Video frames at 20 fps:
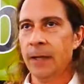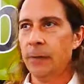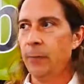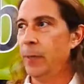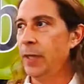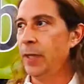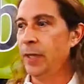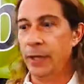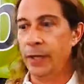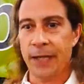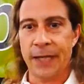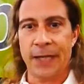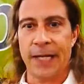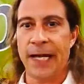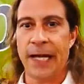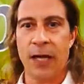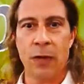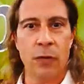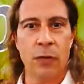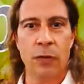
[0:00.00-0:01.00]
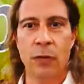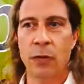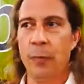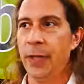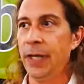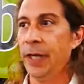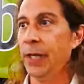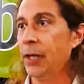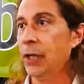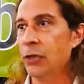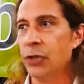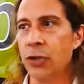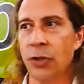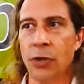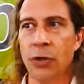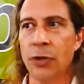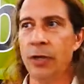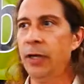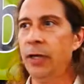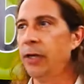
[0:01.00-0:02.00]
being an accountant or being an
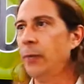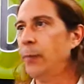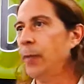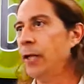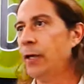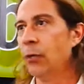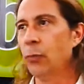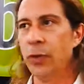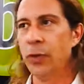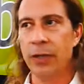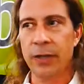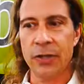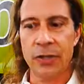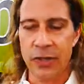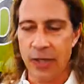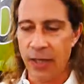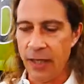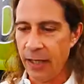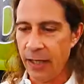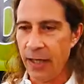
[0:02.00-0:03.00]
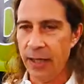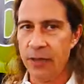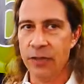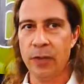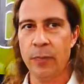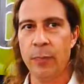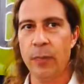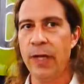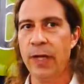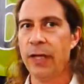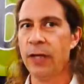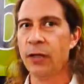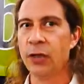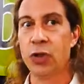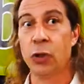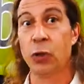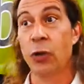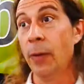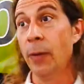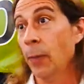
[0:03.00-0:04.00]
attorney, being a real estate agent, being a
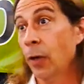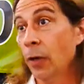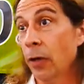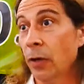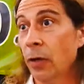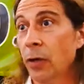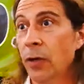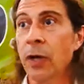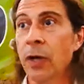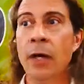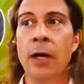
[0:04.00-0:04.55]
trimmer,